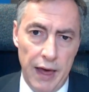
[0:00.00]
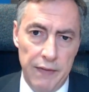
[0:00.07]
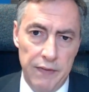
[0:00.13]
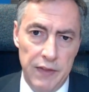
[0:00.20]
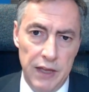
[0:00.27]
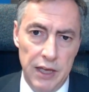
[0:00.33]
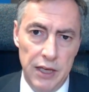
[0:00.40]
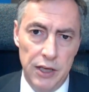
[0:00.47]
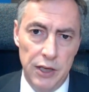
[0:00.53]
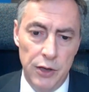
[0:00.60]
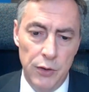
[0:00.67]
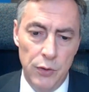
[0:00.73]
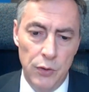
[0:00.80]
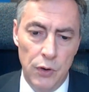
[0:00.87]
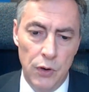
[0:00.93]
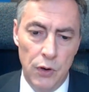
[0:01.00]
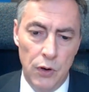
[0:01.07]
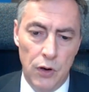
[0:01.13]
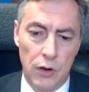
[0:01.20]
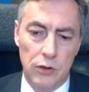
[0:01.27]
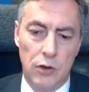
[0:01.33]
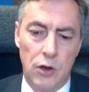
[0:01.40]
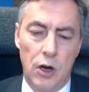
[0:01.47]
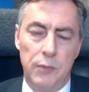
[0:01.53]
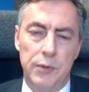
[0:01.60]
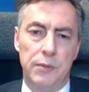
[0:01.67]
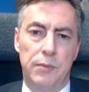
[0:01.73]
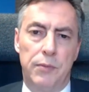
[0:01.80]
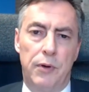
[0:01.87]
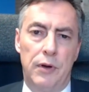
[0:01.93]
and the EU on
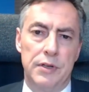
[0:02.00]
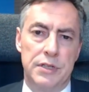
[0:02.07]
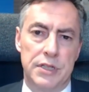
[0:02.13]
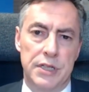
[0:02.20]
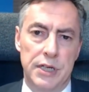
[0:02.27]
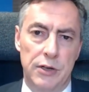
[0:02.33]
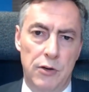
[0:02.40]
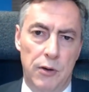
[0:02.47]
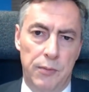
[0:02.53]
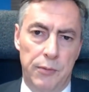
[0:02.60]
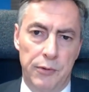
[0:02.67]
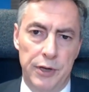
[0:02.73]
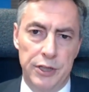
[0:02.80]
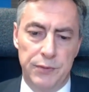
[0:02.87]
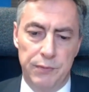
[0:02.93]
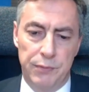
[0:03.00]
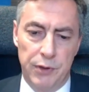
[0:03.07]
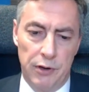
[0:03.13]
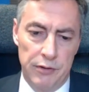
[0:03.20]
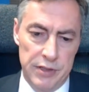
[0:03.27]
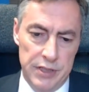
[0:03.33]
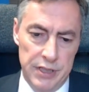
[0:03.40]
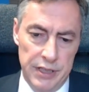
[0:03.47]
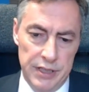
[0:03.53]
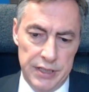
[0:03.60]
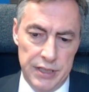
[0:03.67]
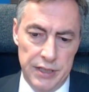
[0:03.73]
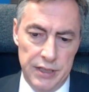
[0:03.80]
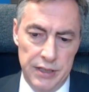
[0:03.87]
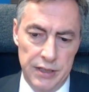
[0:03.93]
common policy cooperation
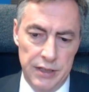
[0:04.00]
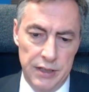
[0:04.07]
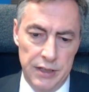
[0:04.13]
priorities.